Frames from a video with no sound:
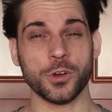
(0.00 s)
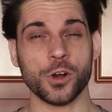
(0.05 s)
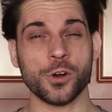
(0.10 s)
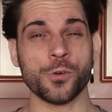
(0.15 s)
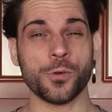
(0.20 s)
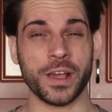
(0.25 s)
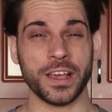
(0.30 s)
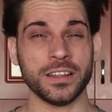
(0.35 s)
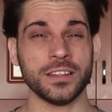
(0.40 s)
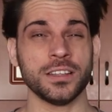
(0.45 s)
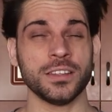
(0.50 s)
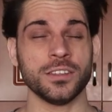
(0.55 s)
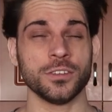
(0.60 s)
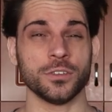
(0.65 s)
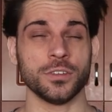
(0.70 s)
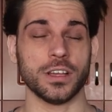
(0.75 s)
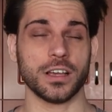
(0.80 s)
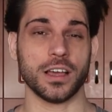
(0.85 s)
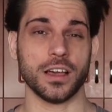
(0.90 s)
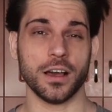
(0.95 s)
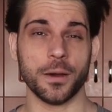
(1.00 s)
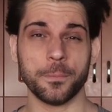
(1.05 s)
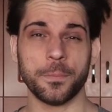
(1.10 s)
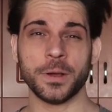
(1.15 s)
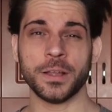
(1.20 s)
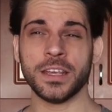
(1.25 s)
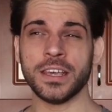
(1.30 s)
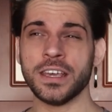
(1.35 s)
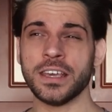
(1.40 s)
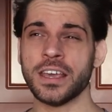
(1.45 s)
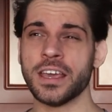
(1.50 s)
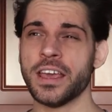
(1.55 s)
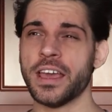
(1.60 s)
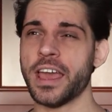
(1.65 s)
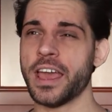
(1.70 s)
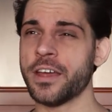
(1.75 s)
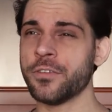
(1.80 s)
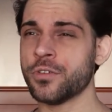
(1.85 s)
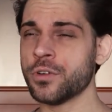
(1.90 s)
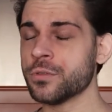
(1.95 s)
Cole went into the company,
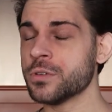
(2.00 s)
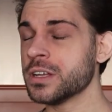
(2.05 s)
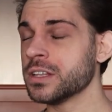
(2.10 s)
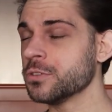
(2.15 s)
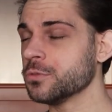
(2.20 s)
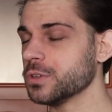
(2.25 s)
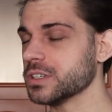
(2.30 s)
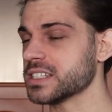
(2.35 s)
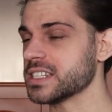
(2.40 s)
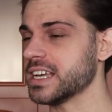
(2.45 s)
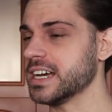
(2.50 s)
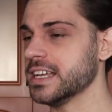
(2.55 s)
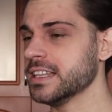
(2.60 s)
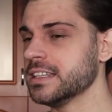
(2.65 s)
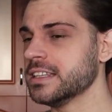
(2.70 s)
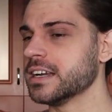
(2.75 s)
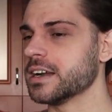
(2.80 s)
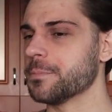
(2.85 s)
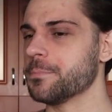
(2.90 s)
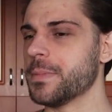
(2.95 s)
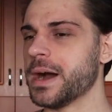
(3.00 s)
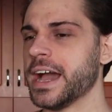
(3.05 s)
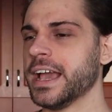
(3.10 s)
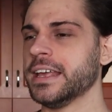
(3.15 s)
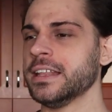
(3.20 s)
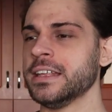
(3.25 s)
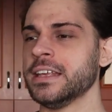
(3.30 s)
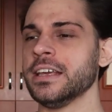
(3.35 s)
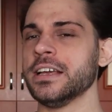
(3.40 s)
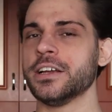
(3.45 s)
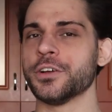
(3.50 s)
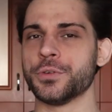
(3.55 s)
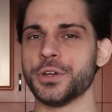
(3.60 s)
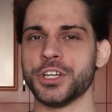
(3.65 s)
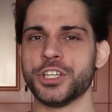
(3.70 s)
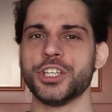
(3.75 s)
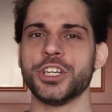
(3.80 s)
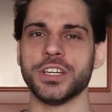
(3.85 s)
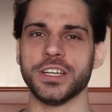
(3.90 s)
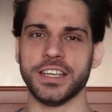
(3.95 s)
everyone was undermining
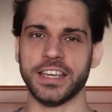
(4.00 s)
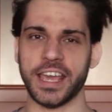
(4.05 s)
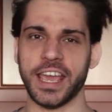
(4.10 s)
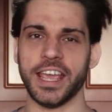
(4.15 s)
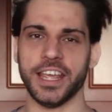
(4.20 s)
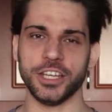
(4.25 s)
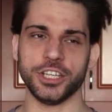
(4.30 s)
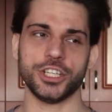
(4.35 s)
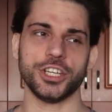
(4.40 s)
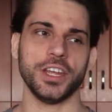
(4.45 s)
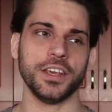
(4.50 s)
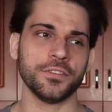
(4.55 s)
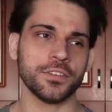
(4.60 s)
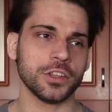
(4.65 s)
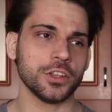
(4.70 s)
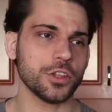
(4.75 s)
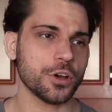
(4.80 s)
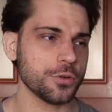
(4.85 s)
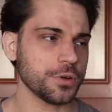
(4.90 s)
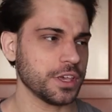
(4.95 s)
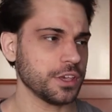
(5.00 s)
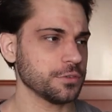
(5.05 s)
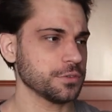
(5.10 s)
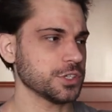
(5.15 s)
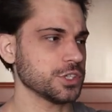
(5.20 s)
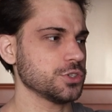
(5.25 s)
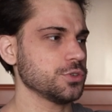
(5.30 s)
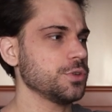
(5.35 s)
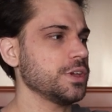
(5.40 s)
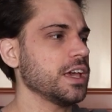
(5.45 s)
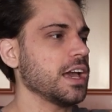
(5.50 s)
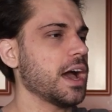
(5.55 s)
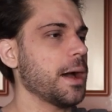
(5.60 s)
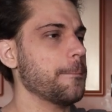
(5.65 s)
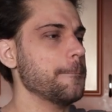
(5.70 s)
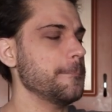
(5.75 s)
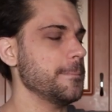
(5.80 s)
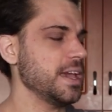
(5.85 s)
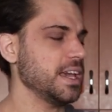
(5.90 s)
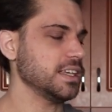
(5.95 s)
Christian Cage. Even though he was doing
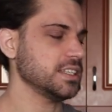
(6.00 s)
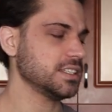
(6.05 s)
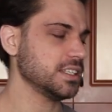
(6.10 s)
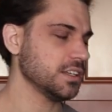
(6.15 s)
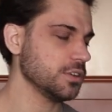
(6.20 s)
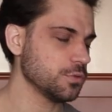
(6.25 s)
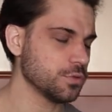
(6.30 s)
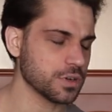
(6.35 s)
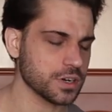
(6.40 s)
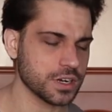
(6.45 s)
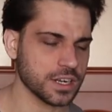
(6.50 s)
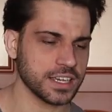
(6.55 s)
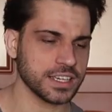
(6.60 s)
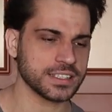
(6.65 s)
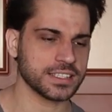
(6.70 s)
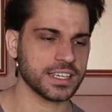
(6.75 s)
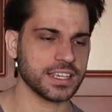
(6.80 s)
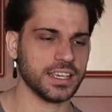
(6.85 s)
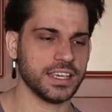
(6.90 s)
amazing work as a